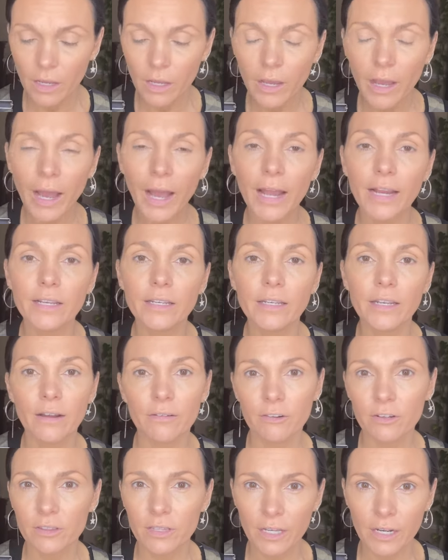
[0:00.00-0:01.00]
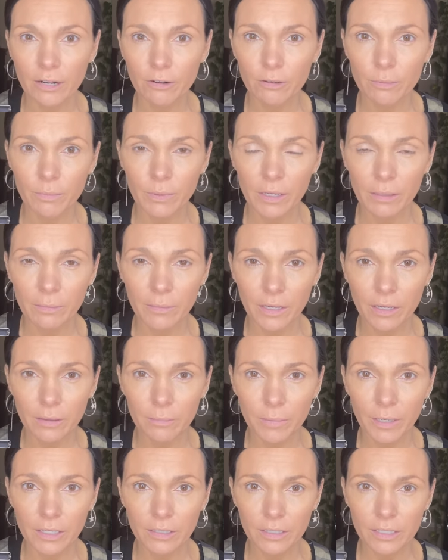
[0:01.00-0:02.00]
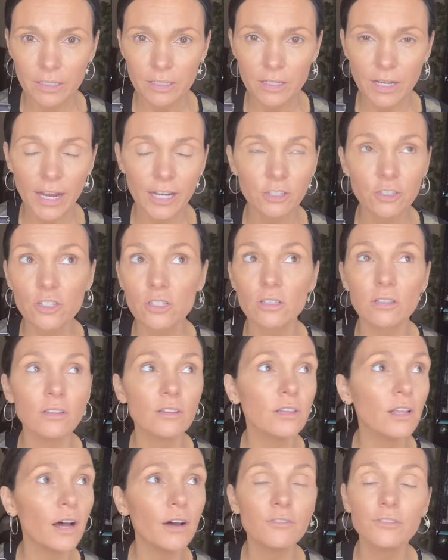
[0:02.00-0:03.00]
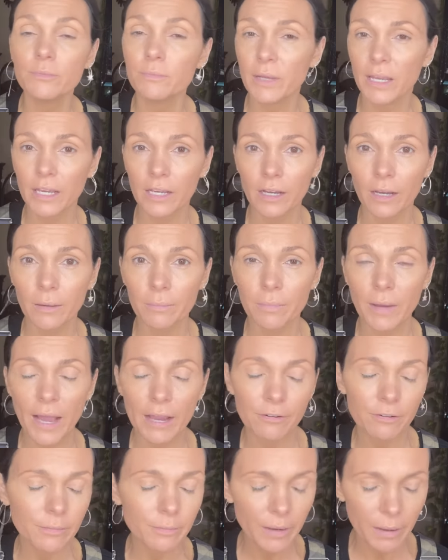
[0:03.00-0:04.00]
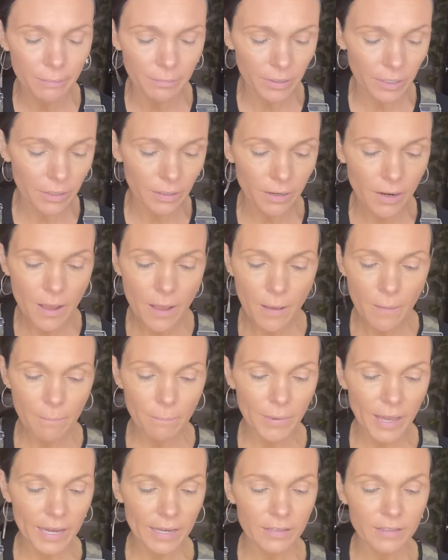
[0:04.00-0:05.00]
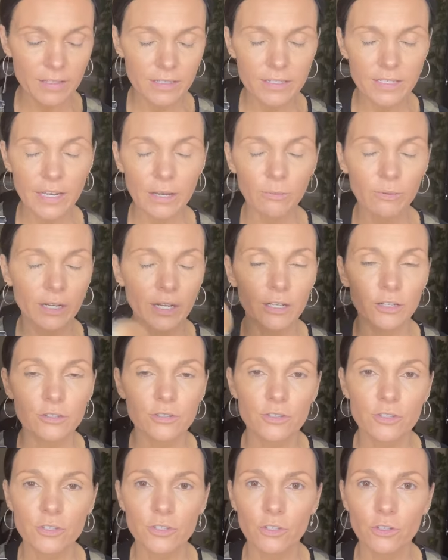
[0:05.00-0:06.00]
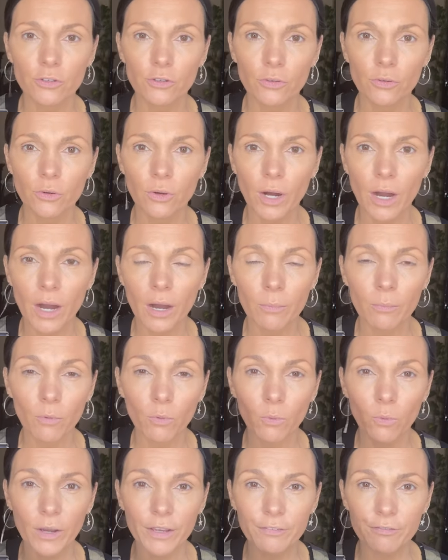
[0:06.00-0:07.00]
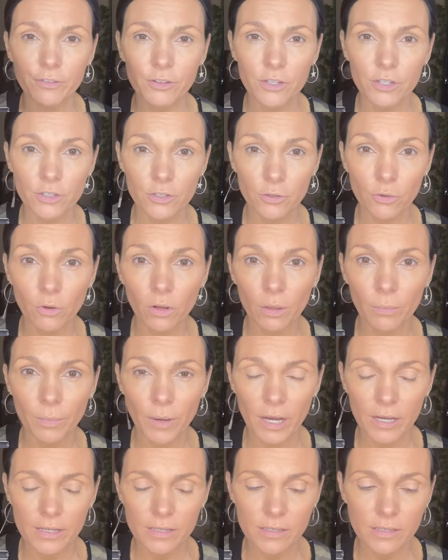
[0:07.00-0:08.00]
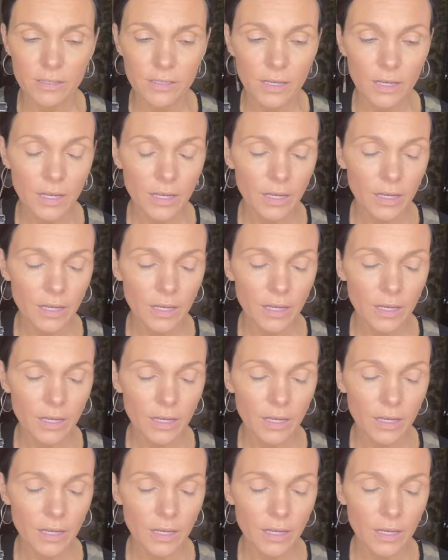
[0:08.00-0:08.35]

I never thought I would be a makeup artist. I just loved makeup. I remember back in the day when I used to wait for the school bus.